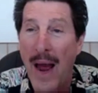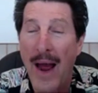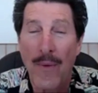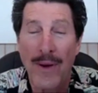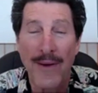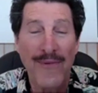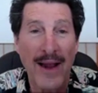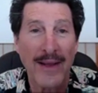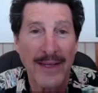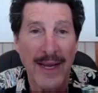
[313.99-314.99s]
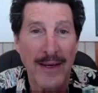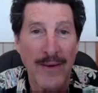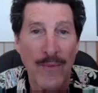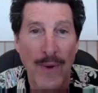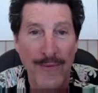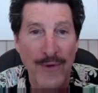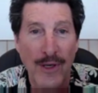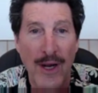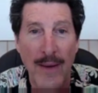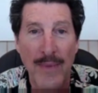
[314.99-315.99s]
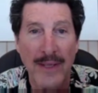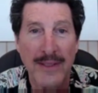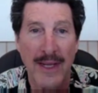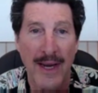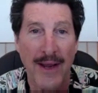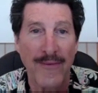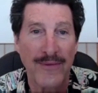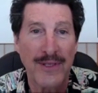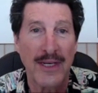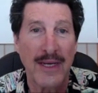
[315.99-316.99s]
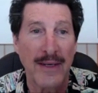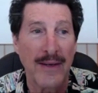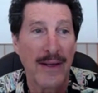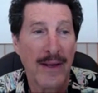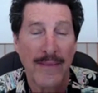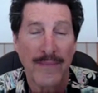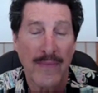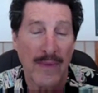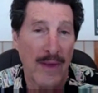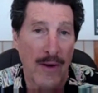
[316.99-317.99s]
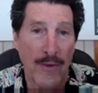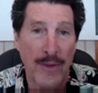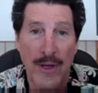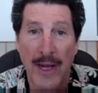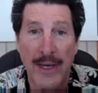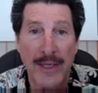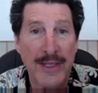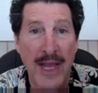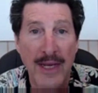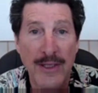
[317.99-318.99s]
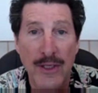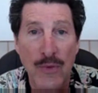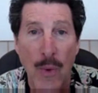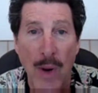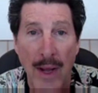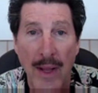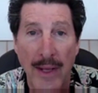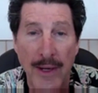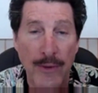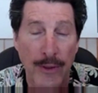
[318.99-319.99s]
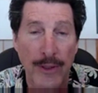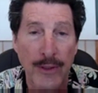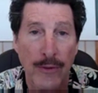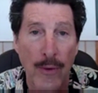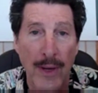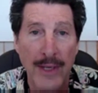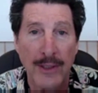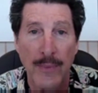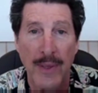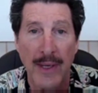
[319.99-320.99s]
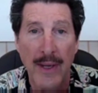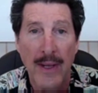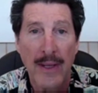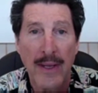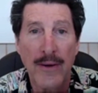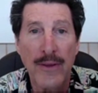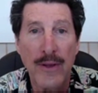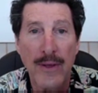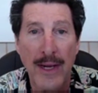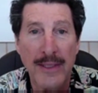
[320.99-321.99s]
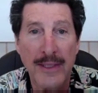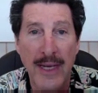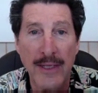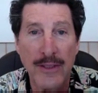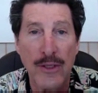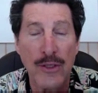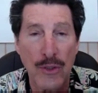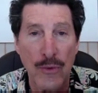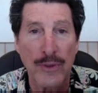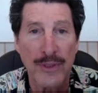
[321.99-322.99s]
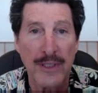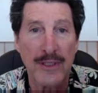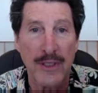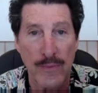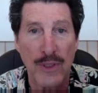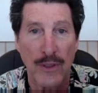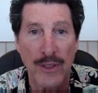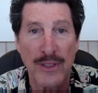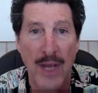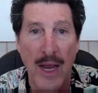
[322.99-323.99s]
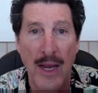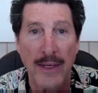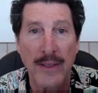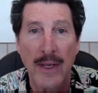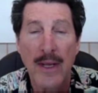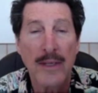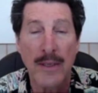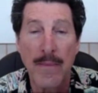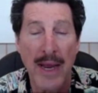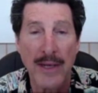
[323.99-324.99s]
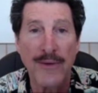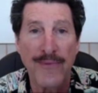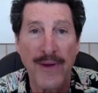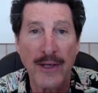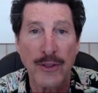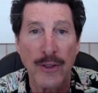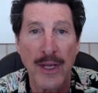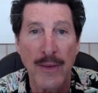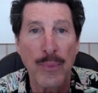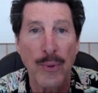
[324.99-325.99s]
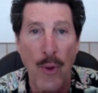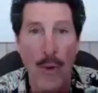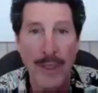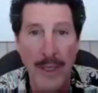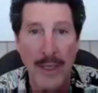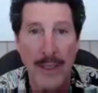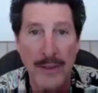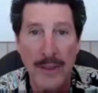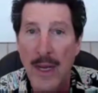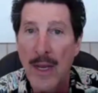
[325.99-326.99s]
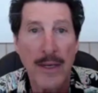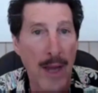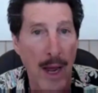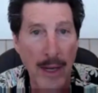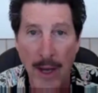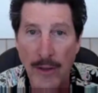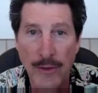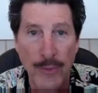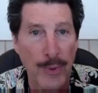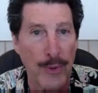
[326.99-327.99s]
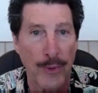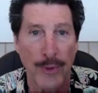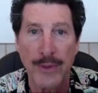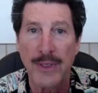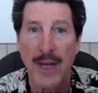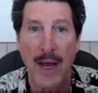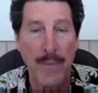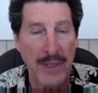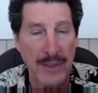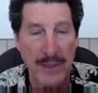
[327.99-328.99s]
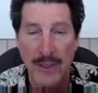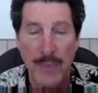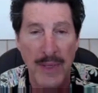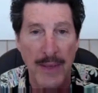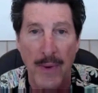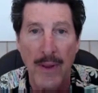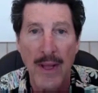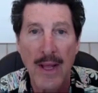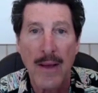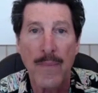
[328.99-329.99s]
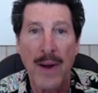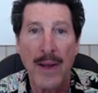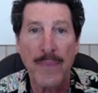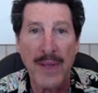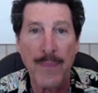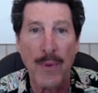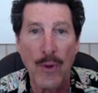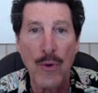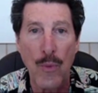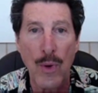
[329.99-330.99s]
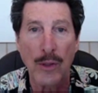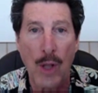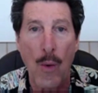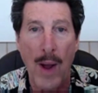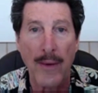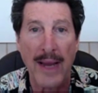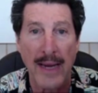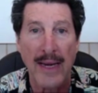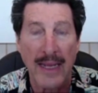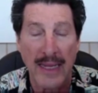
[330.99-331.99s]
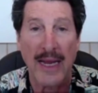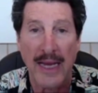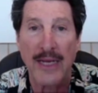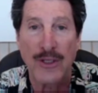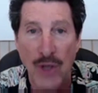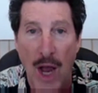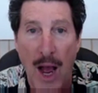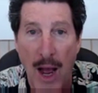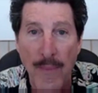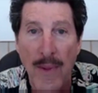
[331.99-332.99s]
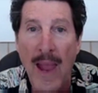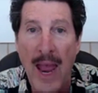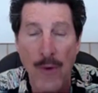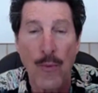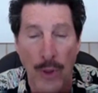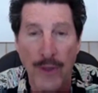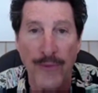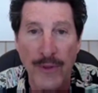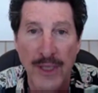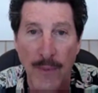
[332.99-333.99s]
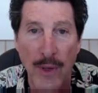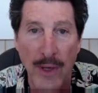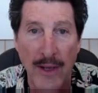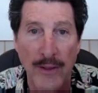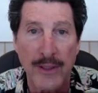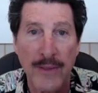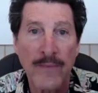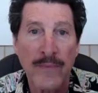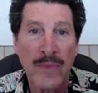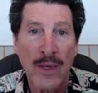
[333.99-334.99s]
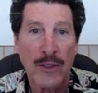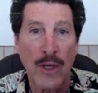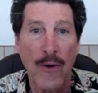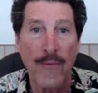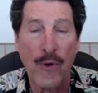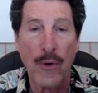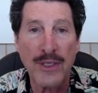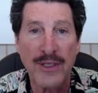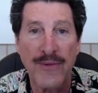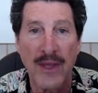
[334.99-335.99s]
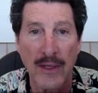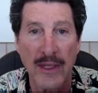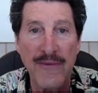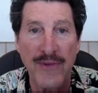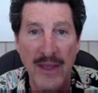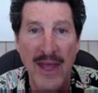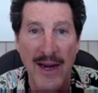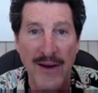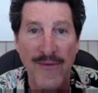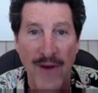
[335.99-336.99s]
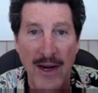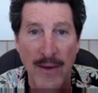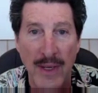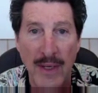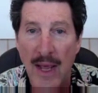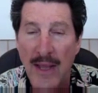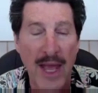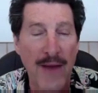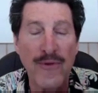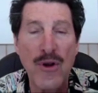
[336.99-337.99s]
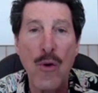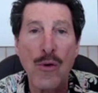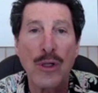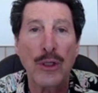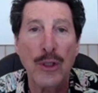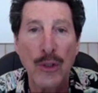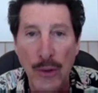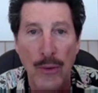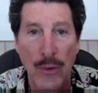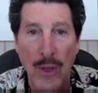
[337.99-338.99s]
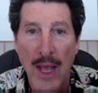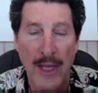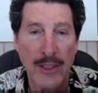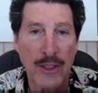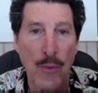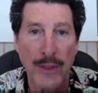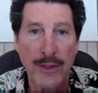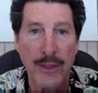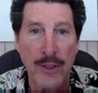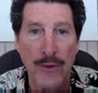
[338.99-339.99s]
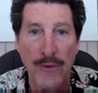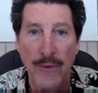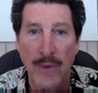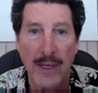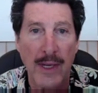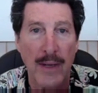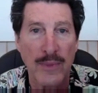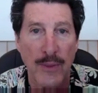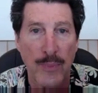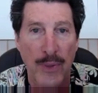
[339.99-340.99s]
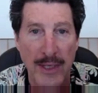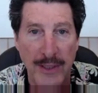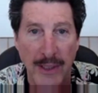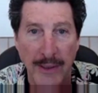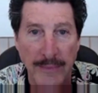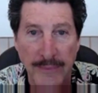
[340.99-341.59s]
I want to validate one of your comments that I've seen, you know, in the United States as well. I know you're in Croatia, but here in the United States, the school systems are designed to manufacture employees, not Absolutely. entrepreneurs, not business people, but people who will go out and get a job and work for someone else. So, of course, if they're leaving that environment, they have no clue as to what to do when it comes to pricing.